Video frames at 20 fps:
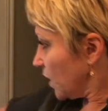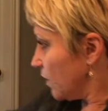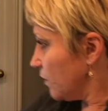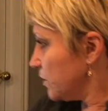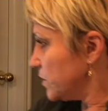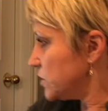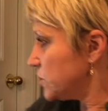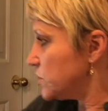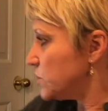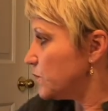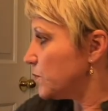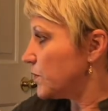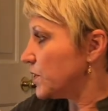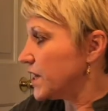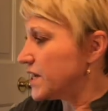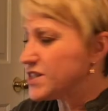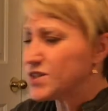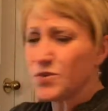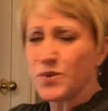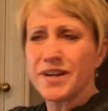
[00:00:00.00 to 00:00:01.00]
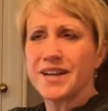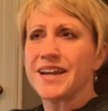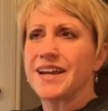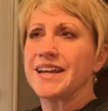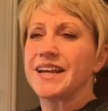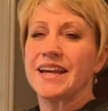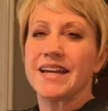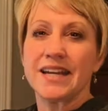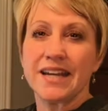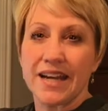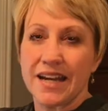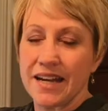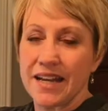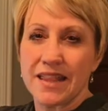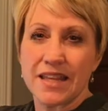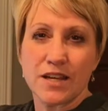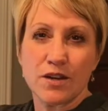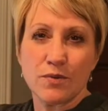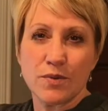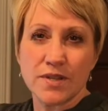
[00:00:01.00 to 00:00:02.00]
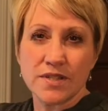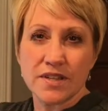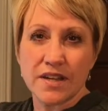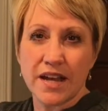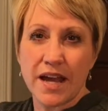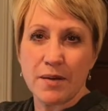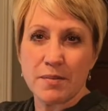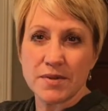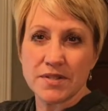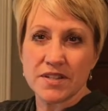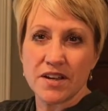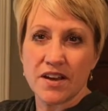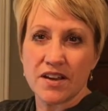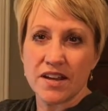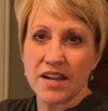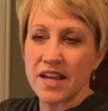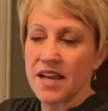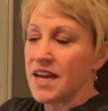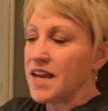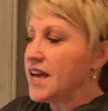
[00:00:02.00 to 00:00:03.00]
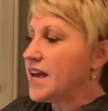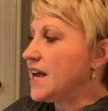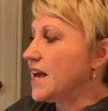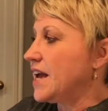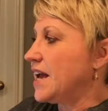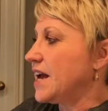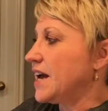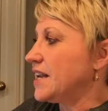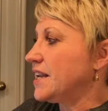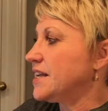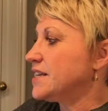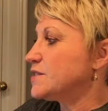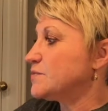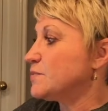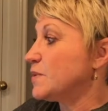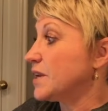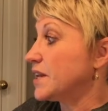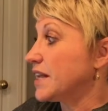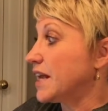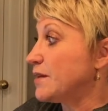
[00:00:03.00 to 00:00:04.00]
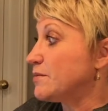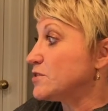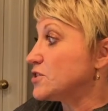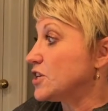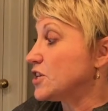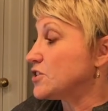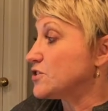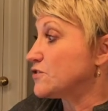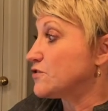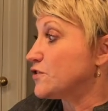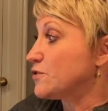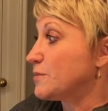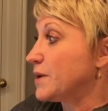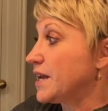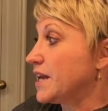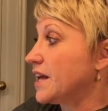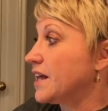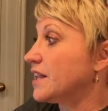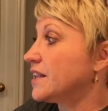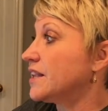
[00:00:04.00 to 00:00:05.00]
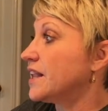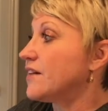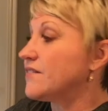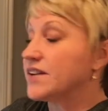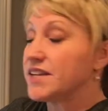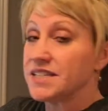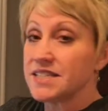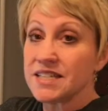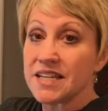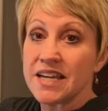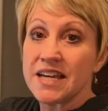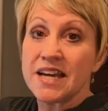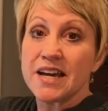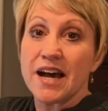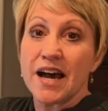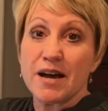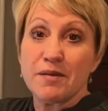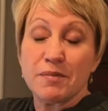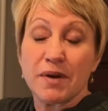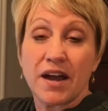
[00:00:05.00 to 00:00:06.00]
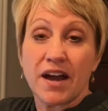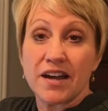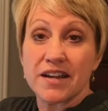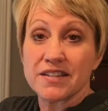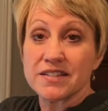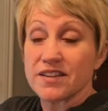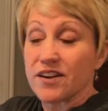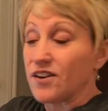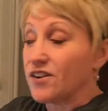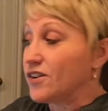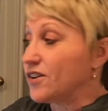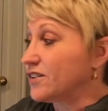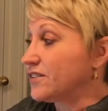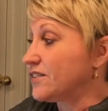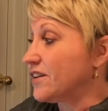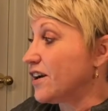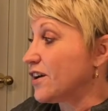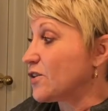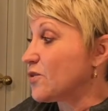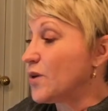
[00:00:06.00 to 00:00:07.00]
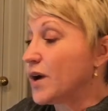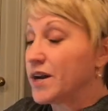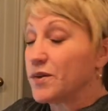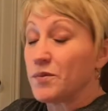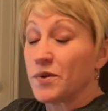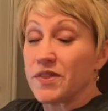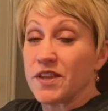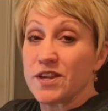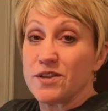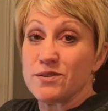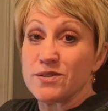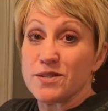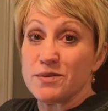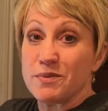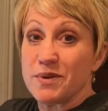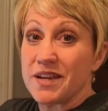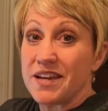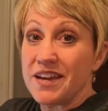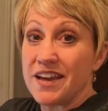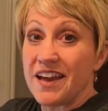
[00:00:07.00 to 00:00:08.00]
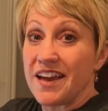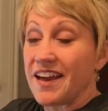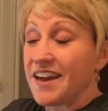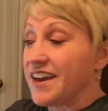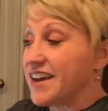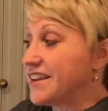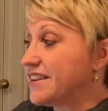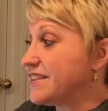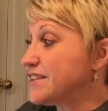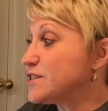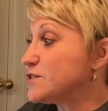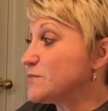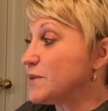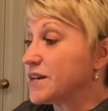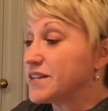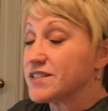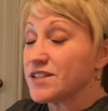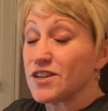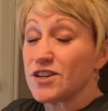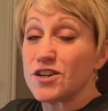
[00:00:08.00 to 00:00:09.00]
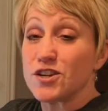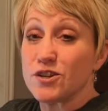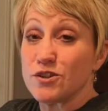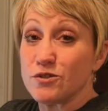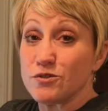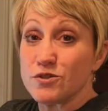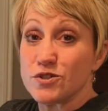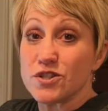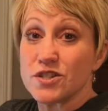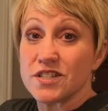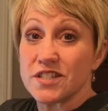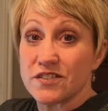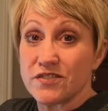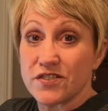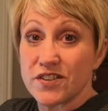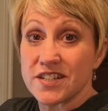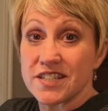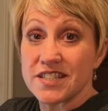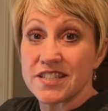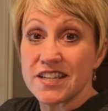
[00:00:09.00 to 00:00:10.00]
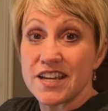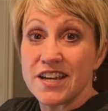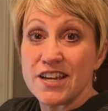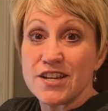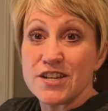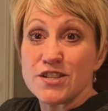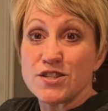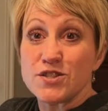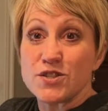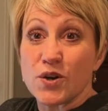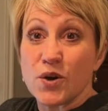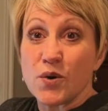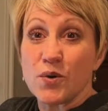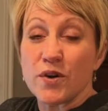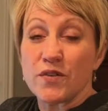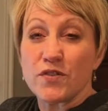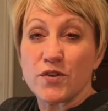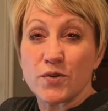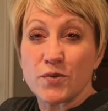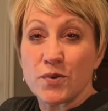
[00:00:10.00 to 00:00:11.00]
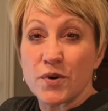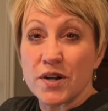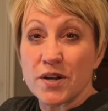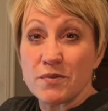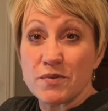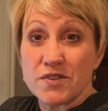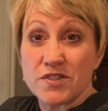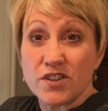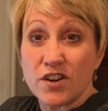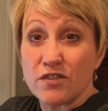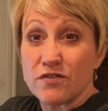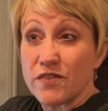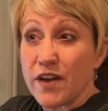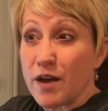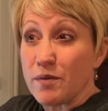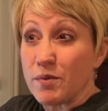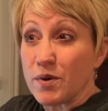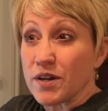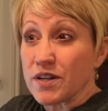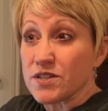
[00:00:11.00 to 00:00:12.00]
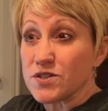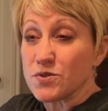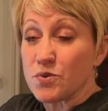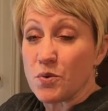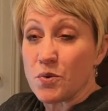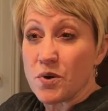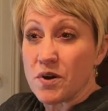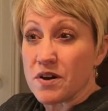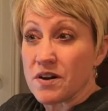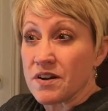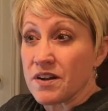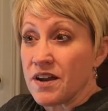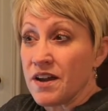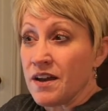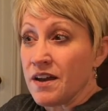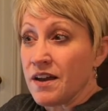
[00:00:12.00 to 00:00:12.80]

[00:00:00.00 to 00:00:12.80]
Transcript: which is super nice. $29.99 I think it was on Amazon, and has been a game changer for me. Love it. My eyes are not quite what they used to be, and this makes a huge difference. So if you're working with dark fabrics or